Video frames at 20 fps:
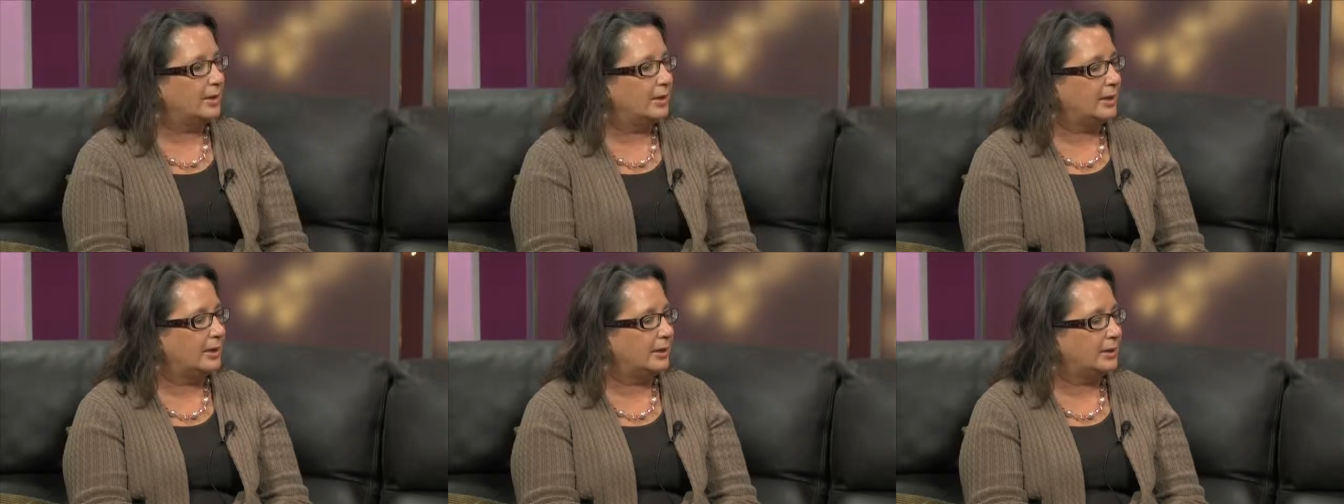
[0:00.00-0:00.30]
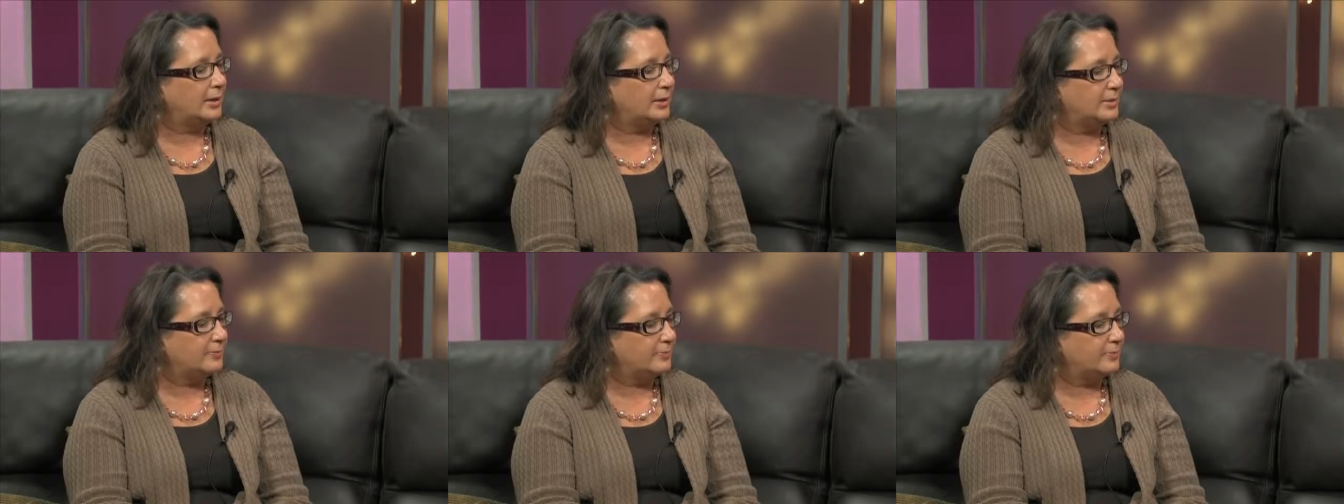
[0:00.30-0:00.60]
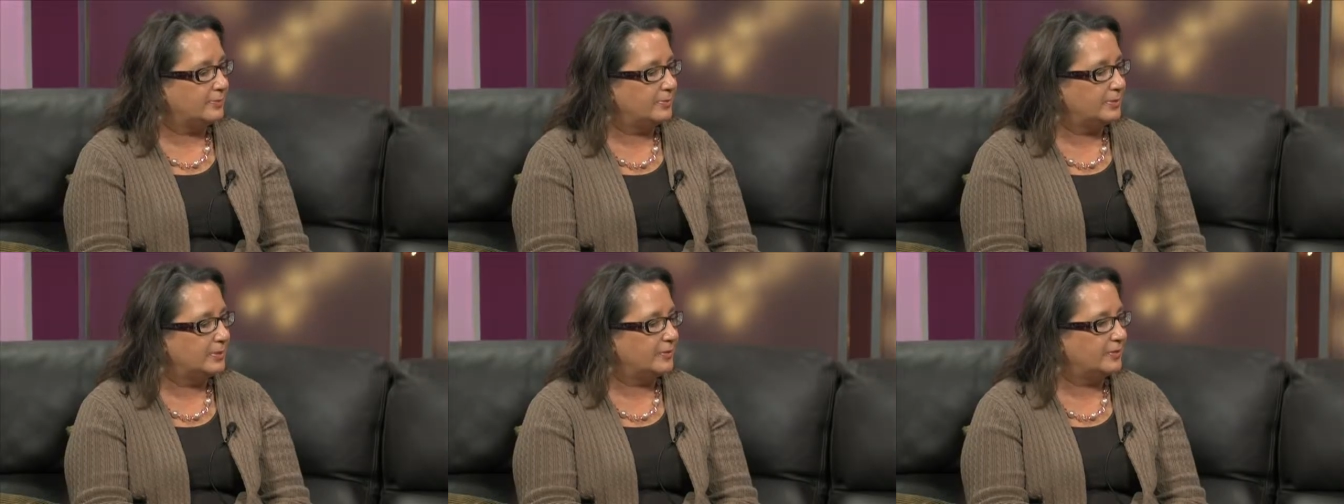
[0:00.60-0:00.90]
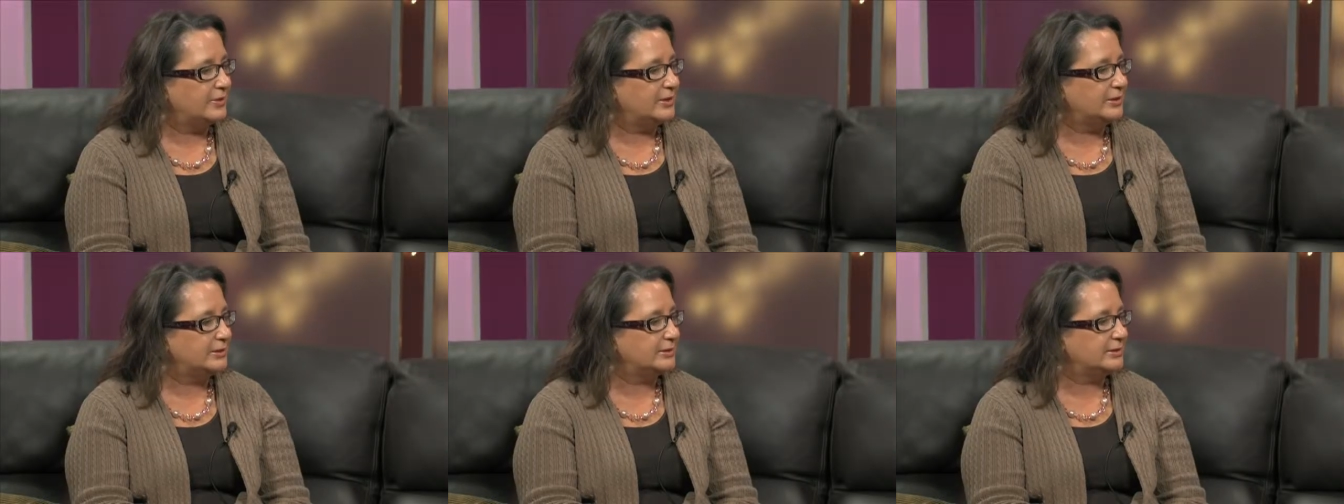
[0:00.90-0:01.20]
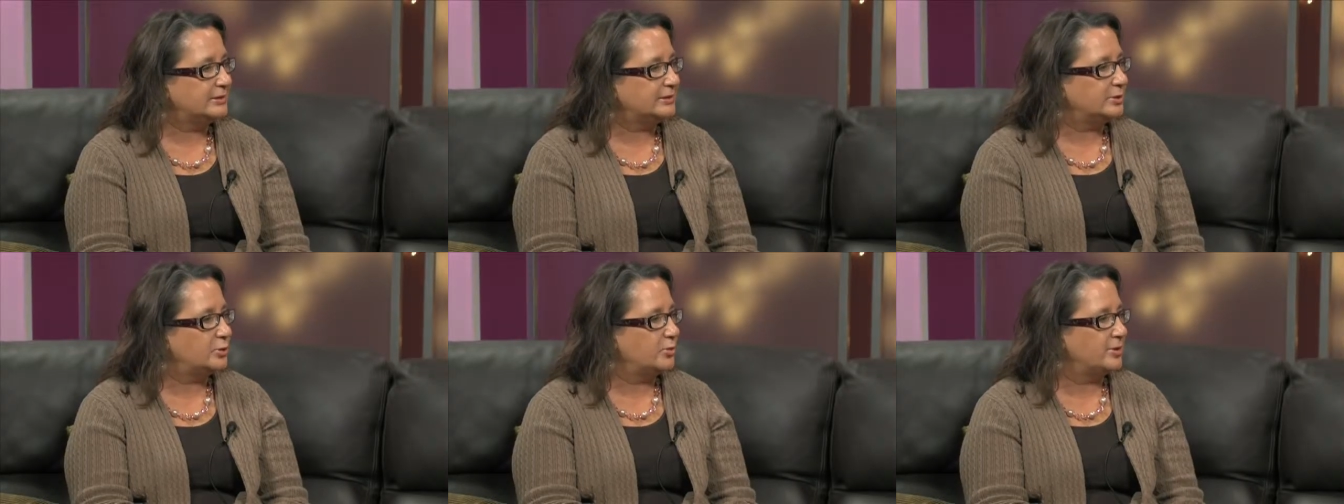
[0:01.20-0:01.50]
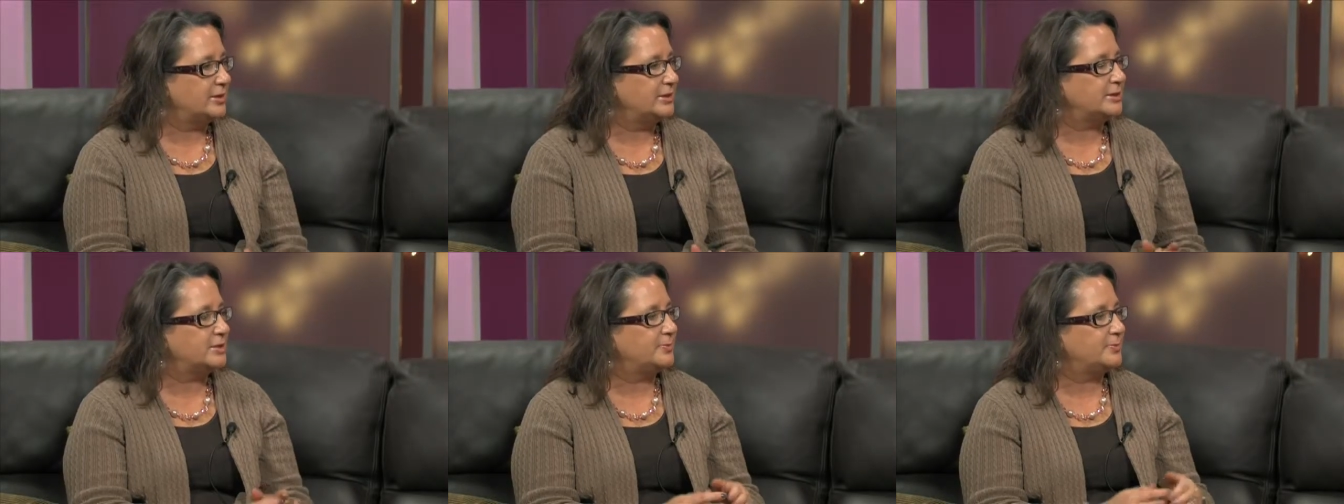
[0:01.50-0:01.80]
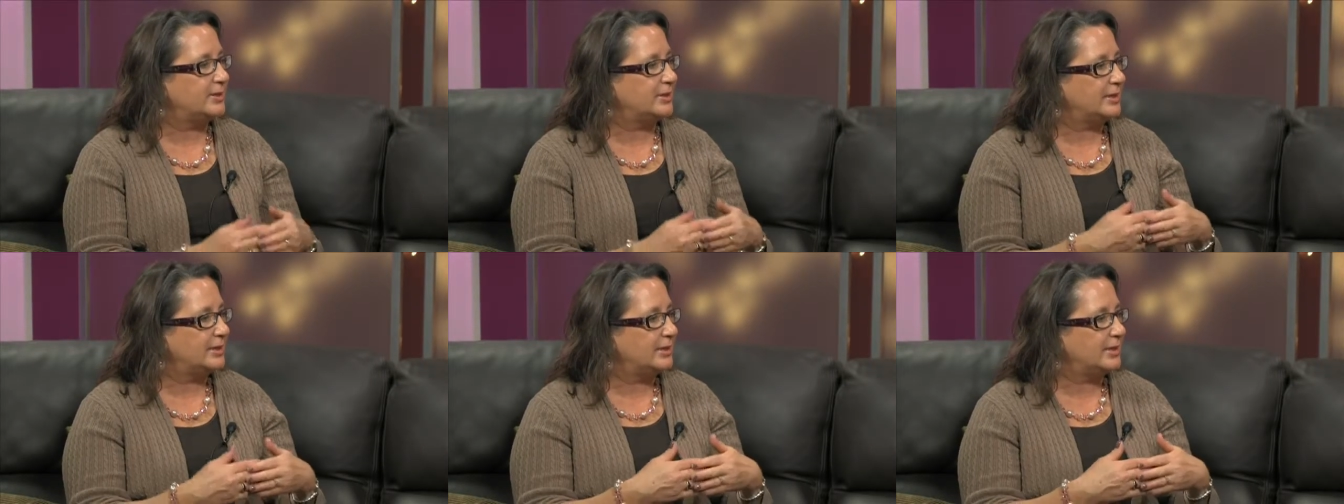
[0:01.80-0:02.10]
um, this is going to
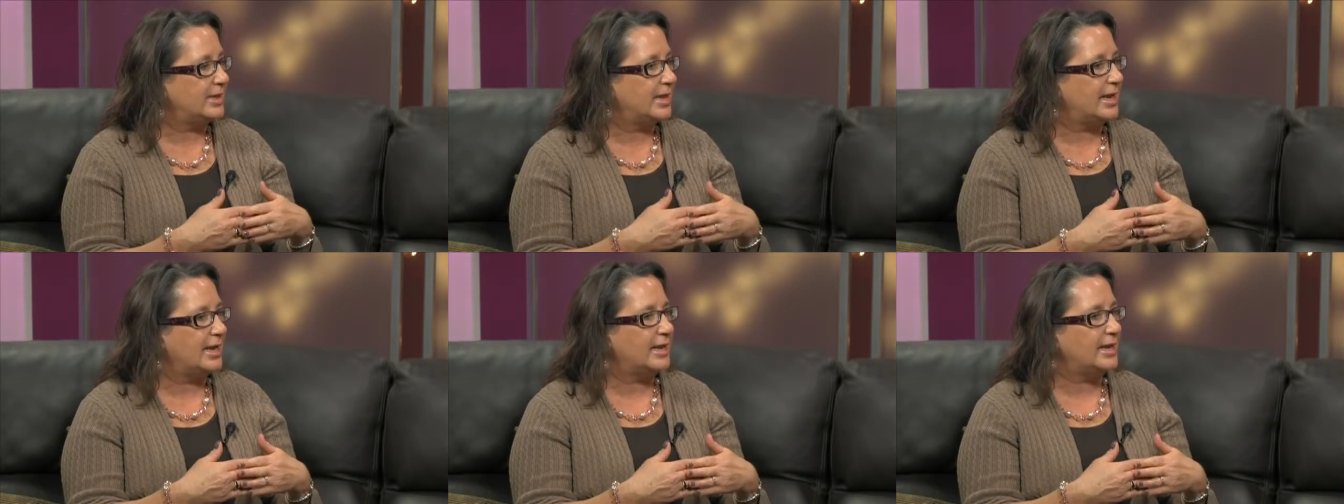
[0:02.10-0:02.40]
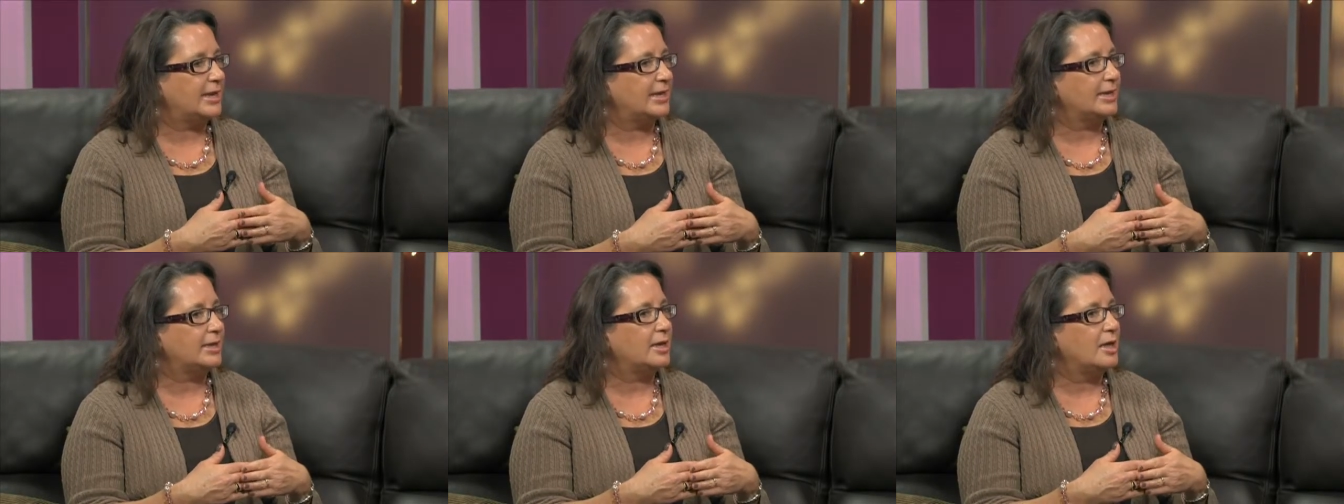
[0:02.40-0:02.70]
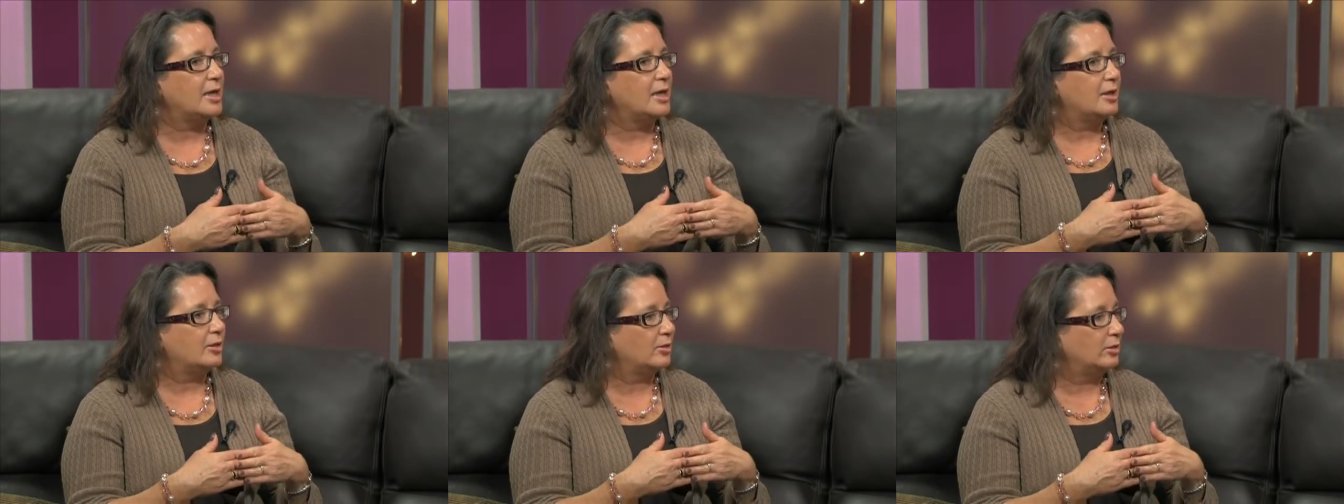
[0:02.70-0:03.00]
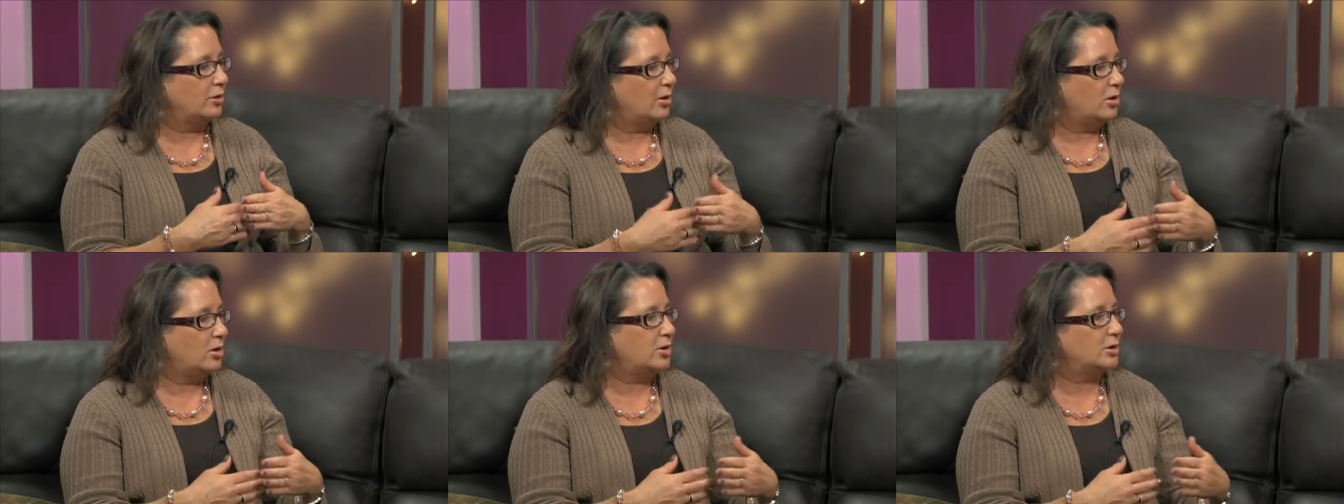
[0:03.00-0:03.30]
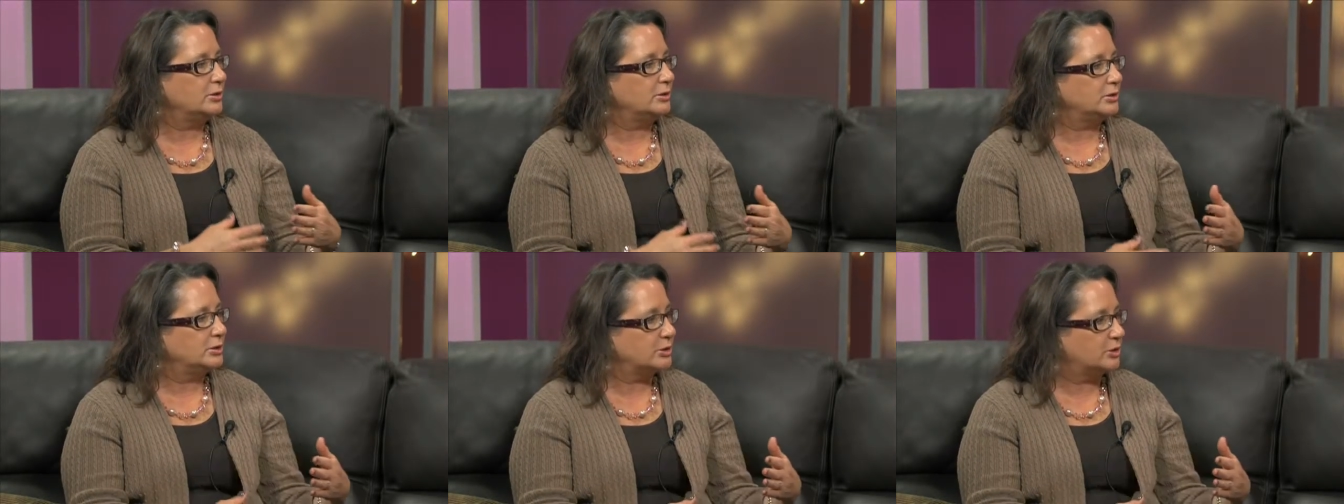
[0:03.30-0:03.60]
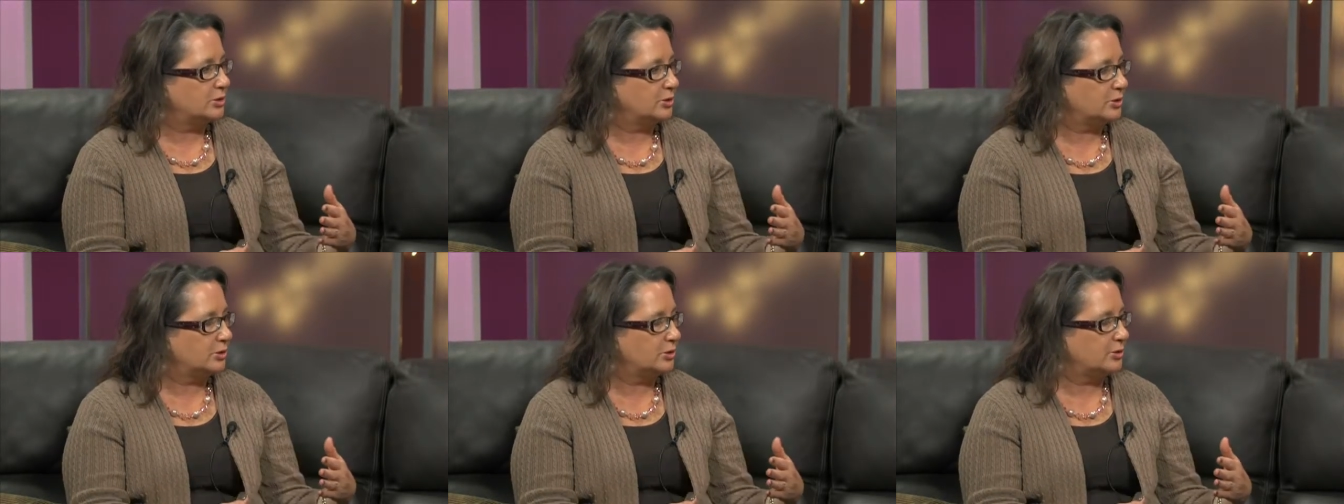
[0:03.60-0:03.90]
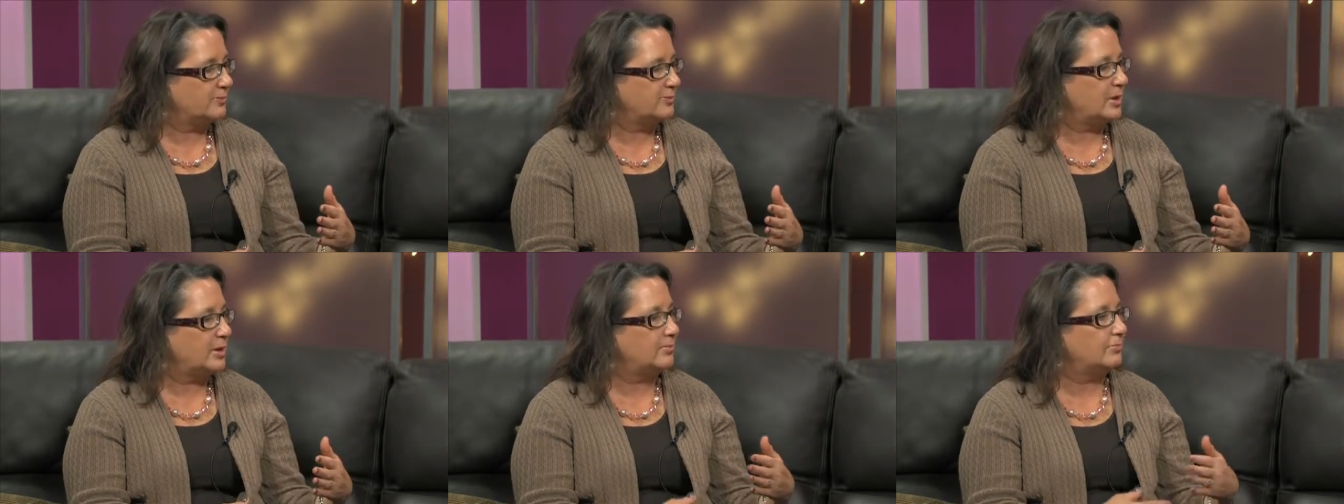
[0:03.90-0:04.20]
be a long-term,